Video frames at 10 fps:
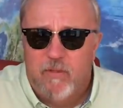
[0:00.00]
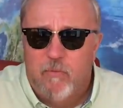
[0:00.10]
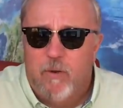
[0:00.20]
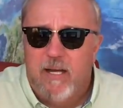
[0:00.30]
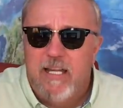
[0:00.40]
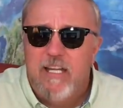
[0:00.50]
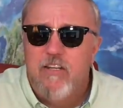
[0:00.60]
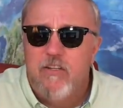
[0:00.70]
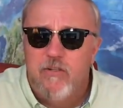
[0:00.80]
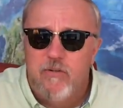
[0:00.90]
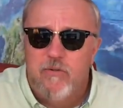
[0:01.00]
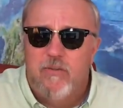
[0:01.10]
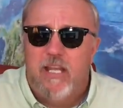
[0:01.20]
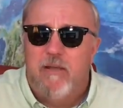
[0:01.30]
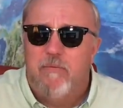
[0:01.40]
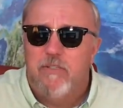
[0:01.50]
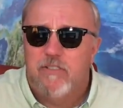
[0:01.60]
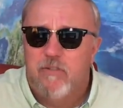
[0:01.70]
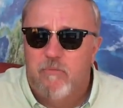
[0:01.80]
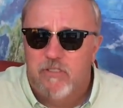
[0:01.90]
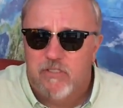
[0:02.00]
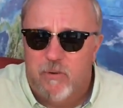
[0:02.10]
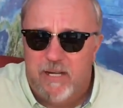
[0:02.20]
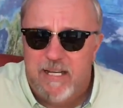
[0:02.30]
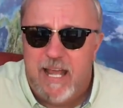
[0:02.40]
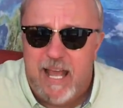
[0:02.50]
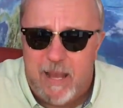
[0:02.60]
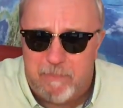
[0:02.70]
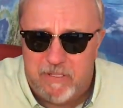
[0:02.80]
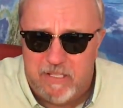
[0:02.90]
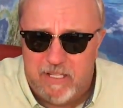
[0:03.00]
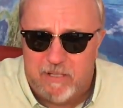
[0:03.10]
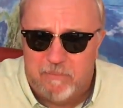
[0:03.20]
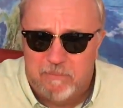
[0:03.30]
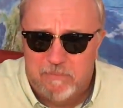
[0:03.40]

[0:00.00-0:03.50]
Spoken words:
what he knew it was going to happen to him,